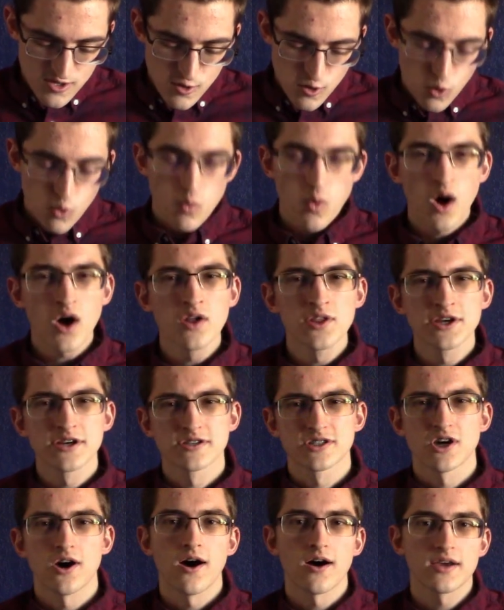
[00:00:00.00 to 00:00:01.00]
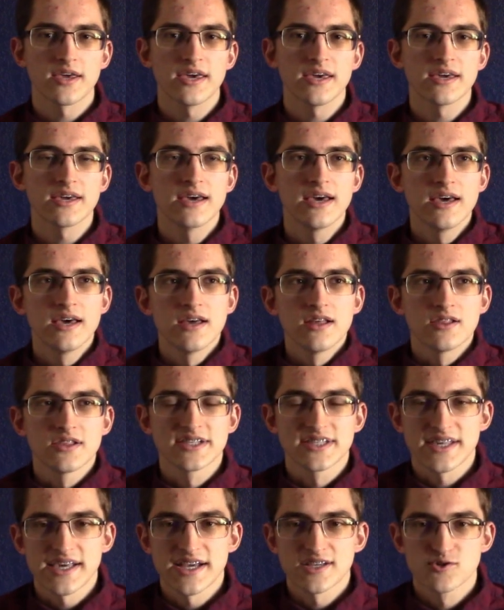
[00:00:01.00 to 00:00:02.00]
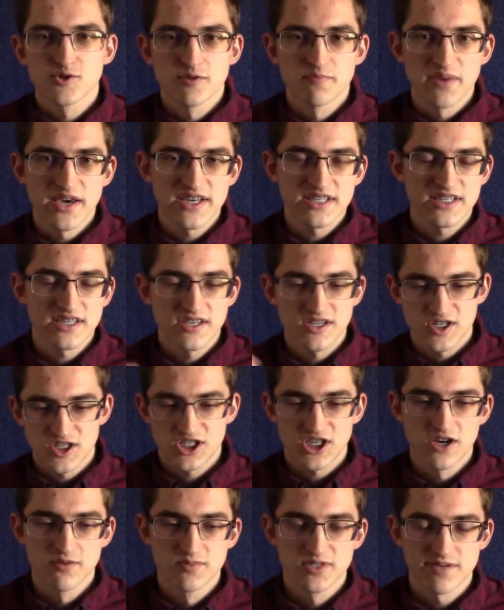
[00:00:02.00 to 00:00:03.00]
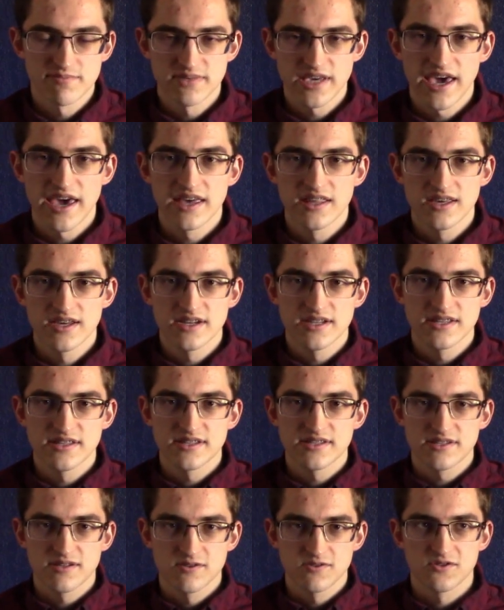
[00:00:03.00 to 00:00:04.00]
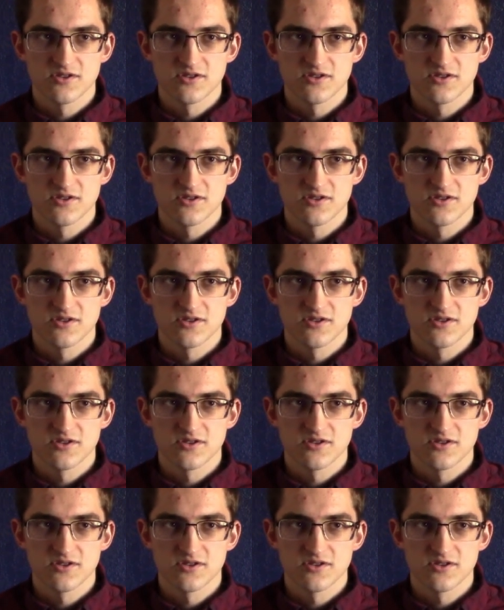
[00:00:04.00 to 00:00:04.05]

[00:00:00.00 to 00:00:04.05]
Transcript: while they're talking, Lysandra basically just comes up to Aelin and